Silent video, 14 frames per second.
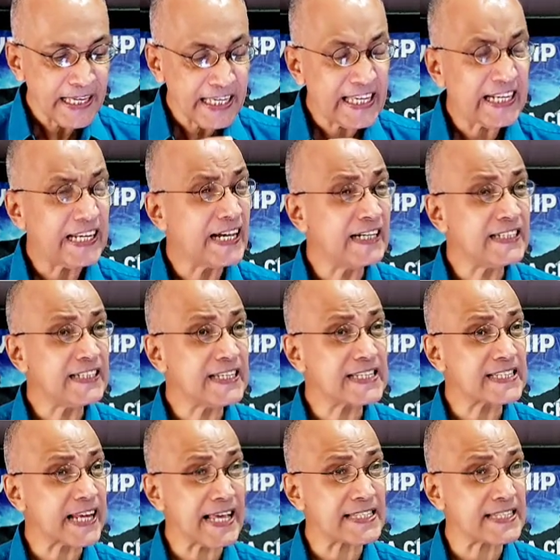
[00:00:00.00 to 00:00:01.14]
he learned these
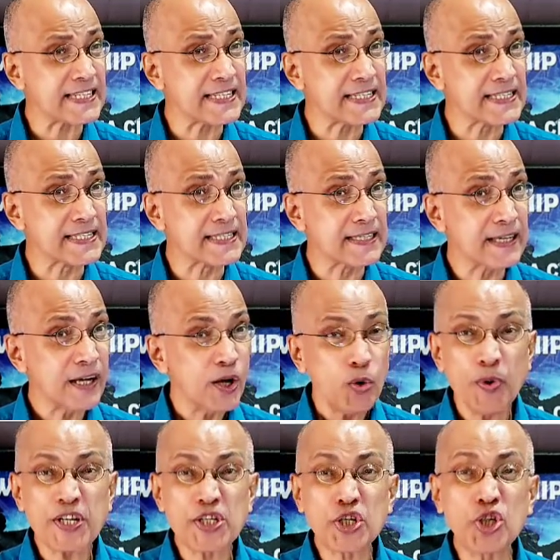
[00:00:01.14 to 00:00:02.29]
lessons
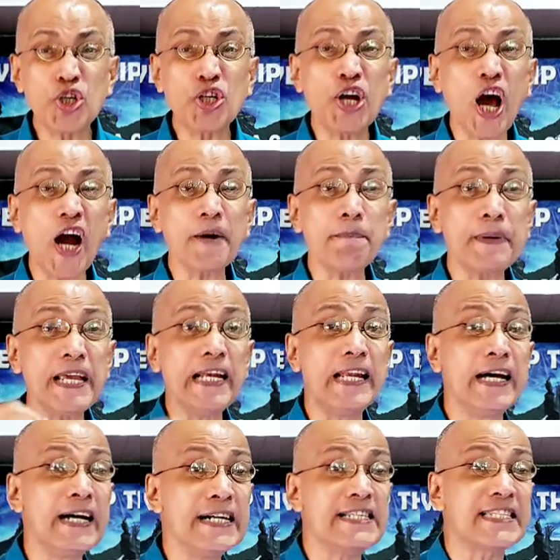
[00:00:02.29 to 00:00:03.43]
which could not be
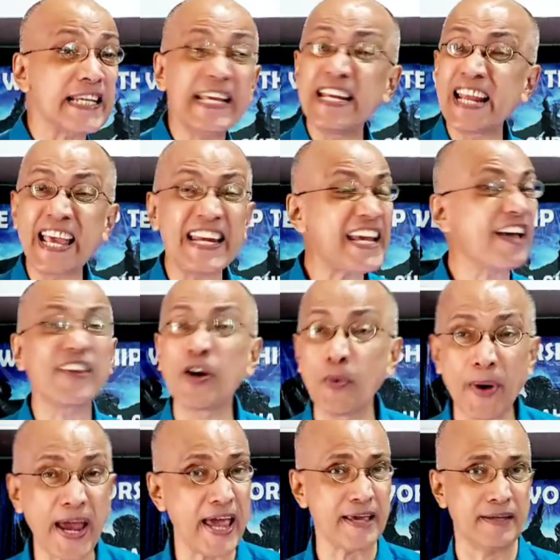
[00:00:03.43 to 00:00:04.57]
learnt in any other
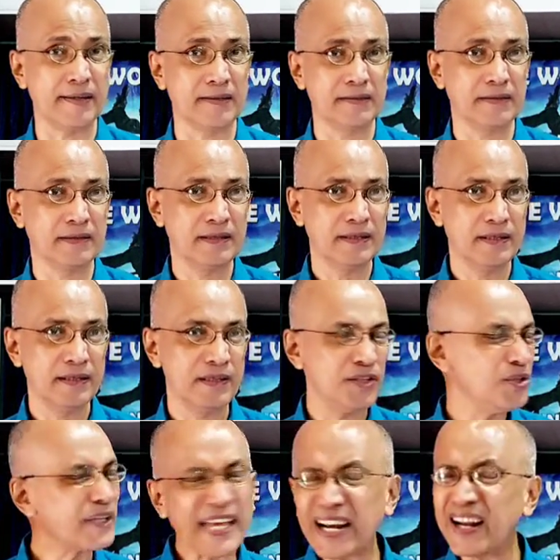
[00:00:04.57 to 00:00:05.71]
way. Amen.
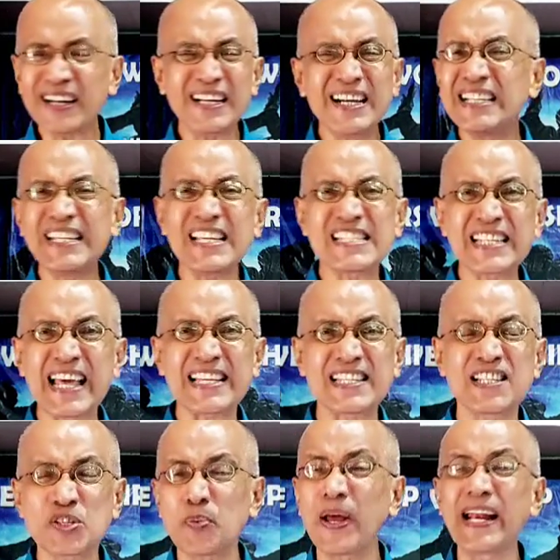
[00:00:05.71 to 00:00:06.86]
You cannot learn these
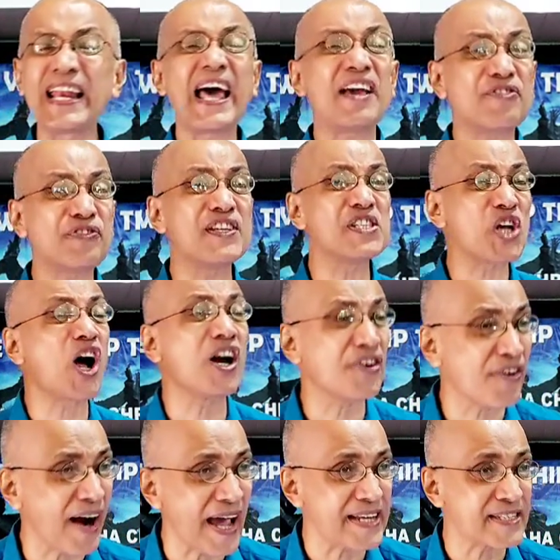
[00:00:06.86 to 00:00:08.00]
lessons when life is all
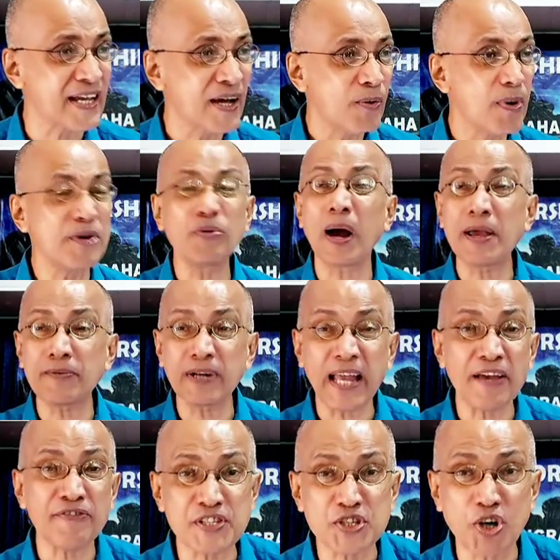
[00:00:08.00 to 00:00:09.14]
right, when
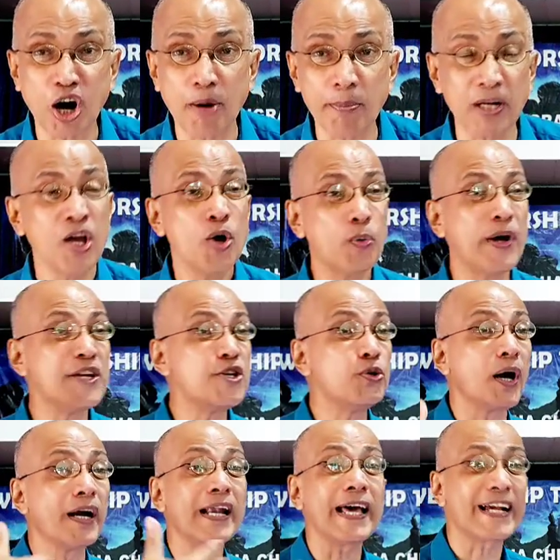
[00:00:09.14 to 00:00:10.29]
life is normal, when you
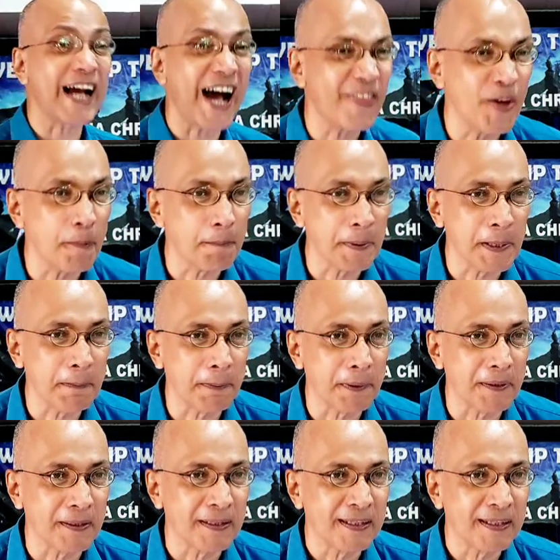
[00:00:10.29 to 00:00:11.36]
are like other people.